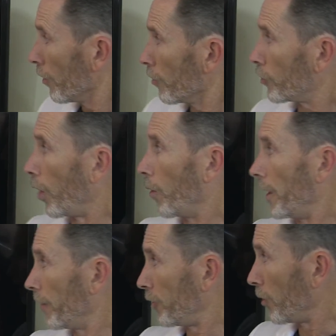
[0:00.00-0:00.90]
So
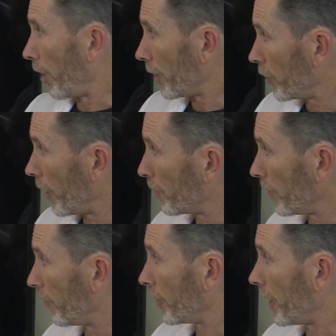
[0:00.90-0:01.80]
if you are
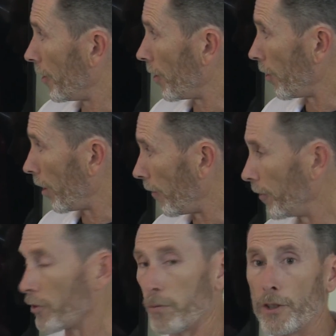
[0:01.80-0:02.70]
accepted for care in our
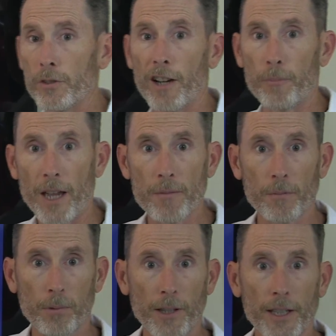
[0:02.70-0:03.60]
office, we do have payment
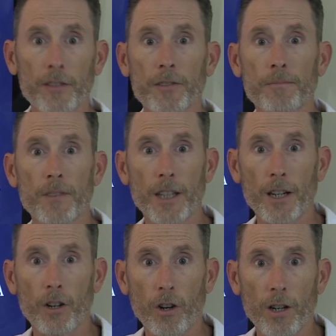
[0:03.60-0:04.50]
plans that
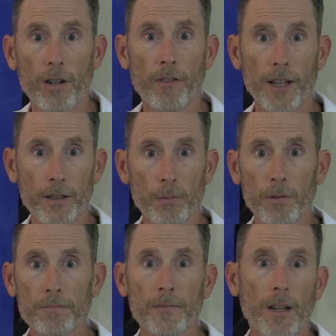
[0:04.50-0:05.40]
are
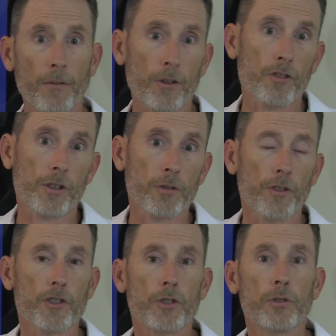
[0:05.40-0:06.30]
available for as little
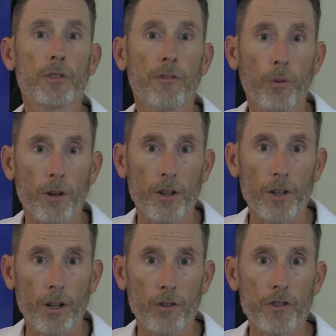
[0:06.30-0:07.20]
as $200 to
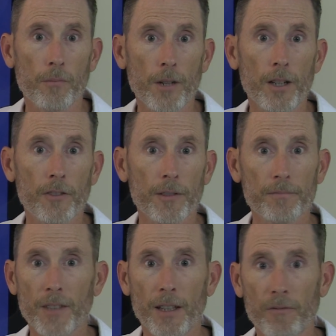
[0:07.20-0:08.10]
$400 a month,
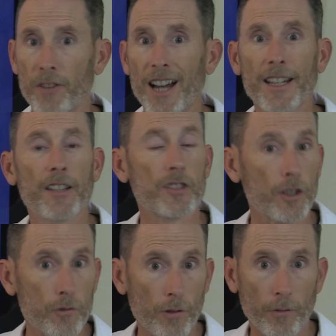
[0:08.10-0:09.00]
and financed
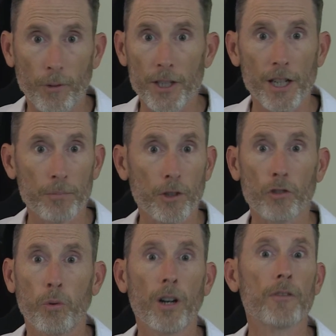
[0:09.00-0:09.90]
interest-free up to
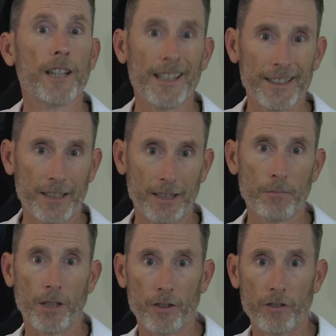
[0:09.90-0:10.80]
12 to 18
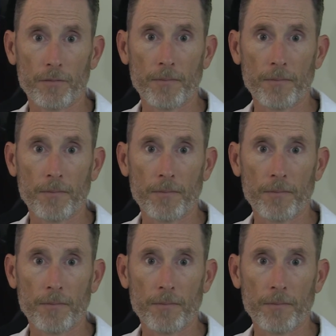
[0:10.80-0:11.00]
months.